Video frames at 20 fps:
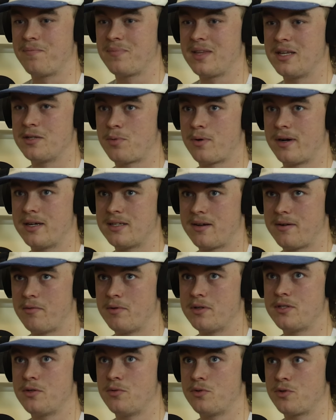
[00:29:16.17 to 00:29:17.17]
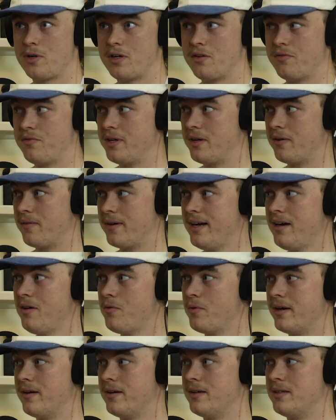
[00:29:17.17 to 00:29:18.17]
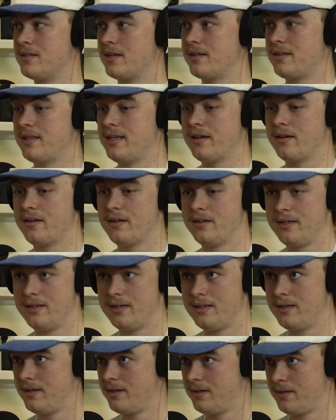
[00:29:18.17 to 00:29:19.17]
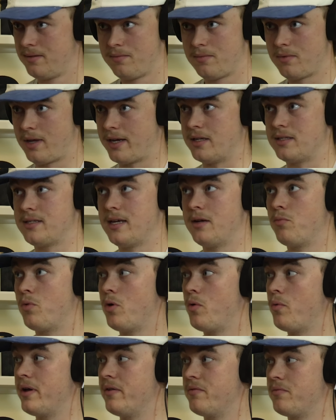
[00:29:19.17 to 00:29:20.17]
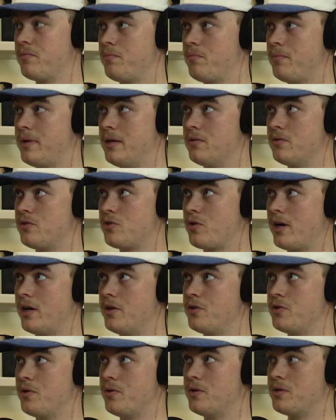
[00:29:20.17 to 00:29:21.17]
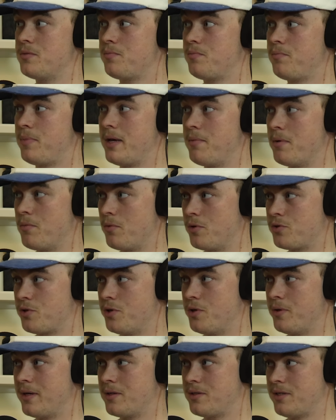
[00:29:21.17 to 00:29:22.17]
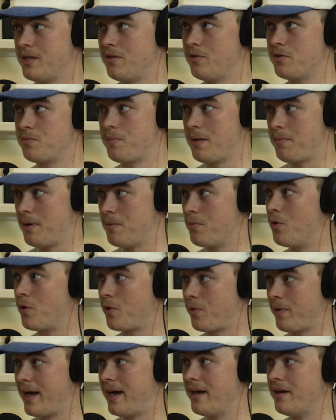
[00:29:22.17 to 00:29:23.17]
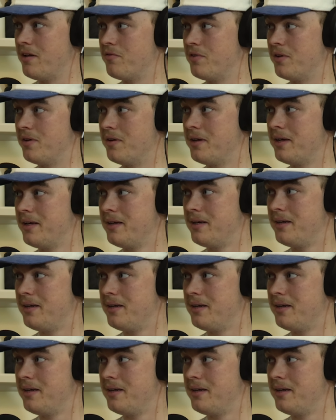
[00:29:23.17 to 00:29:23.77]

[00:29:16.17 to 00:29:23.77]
is probably something we're still trying to figure out. Whereas I think, like you said, what we've been trying to do is be a bit more true to ourselves, be a bit more creative, and